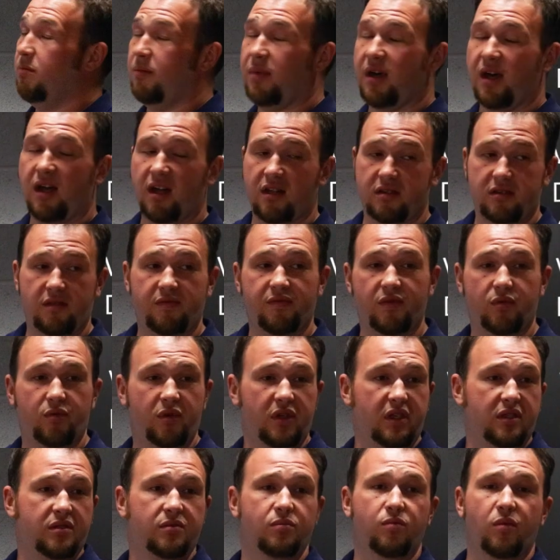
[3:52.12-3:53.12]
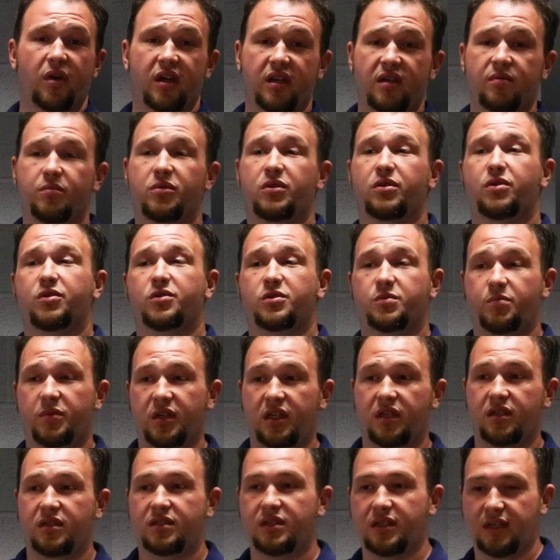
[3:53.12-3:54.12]
Part of the reason why I'm here
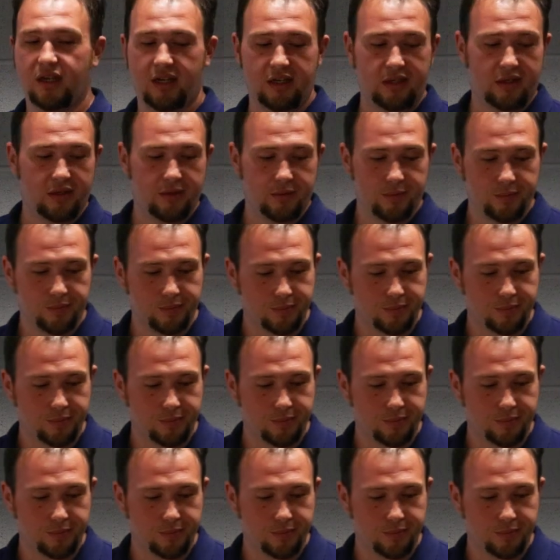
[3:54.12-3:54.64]
speaking tonight.